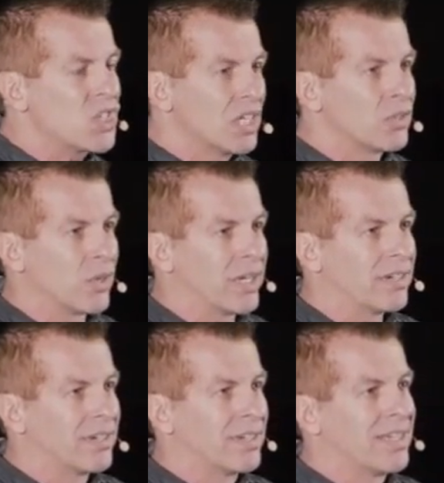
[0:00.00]
children
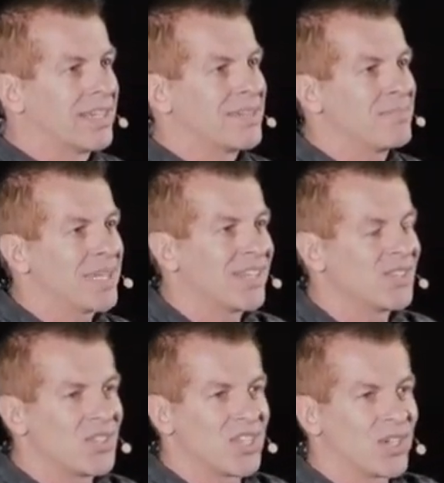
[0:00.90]

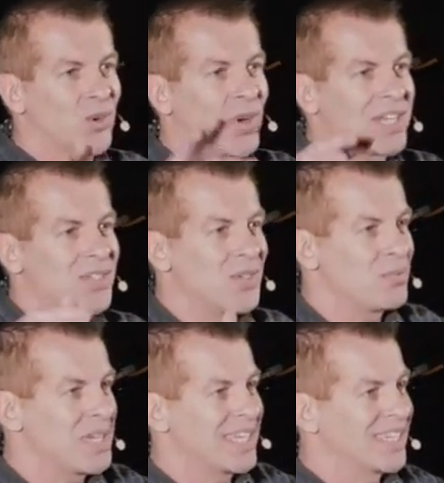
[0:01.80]
because it's in Christ's
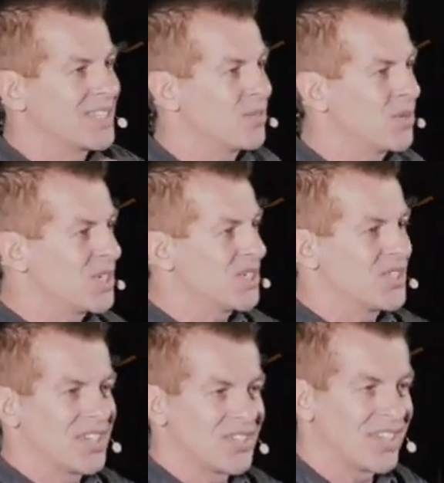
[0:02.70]
obedience in which he
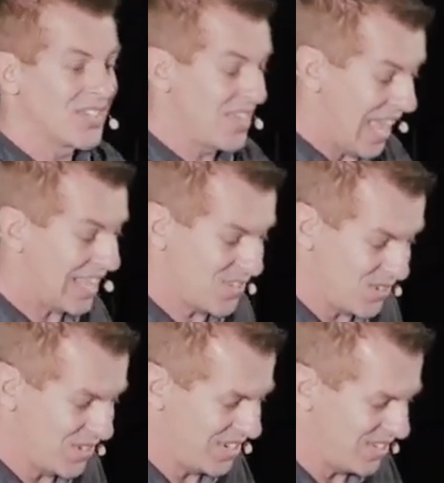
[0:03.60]
sees us. That's
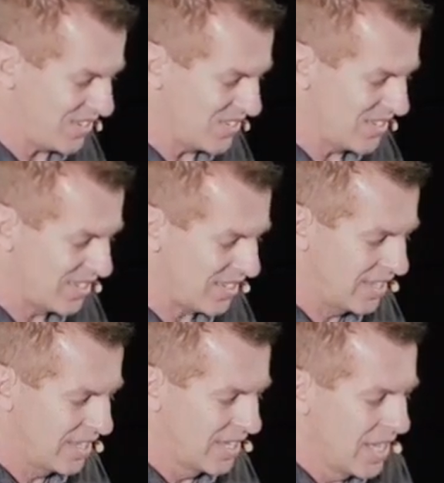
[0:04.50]
good news.
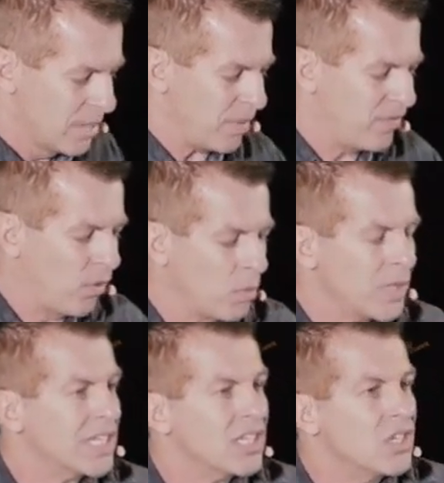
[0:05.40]
Before,
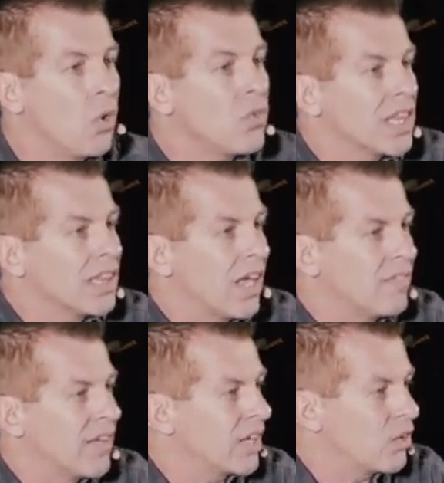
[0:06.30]
we didn't know the
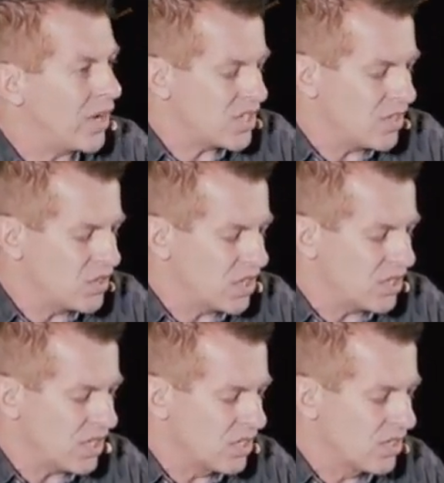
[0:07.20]
love and grace of
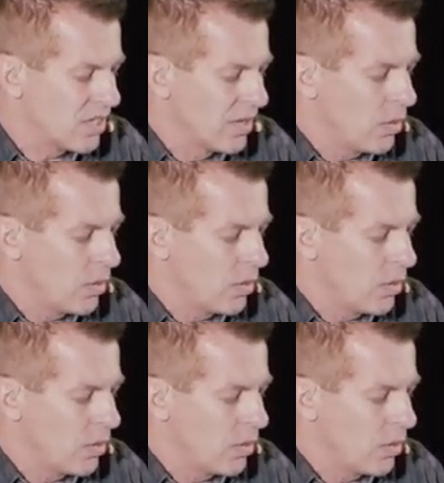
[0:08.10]
Jesus.